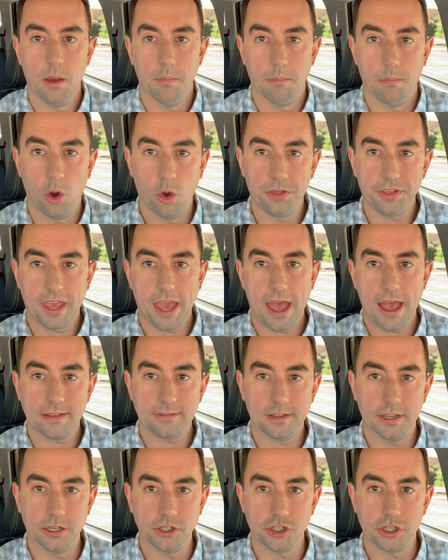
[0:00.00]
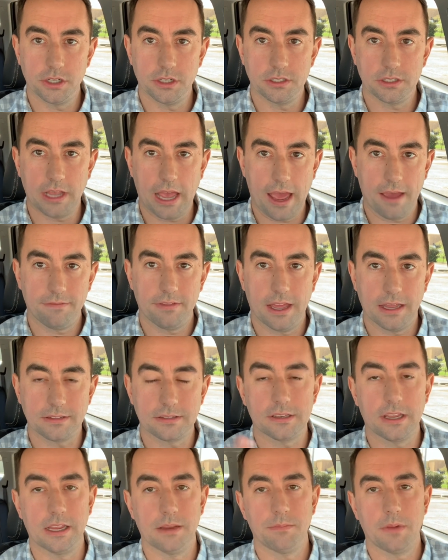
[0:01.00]
Both gas engines have that
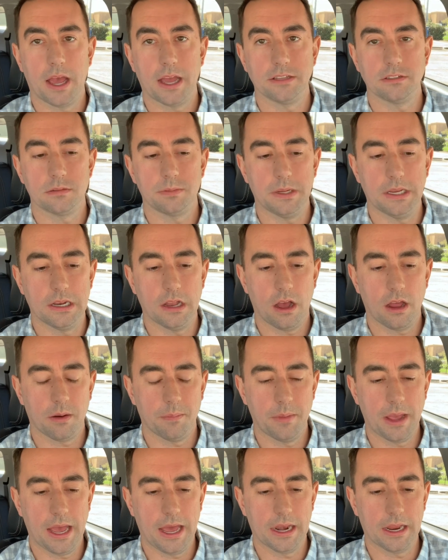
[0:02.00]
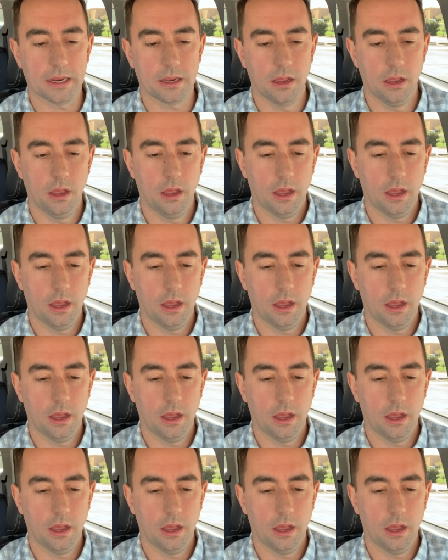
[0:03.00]
same 9-speed automatic.